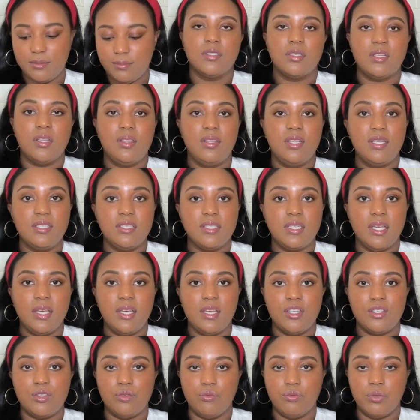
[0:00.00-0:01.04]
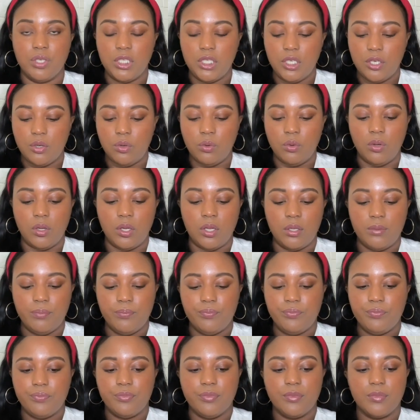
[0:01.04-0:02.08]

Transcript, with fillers: So this kit is really cool.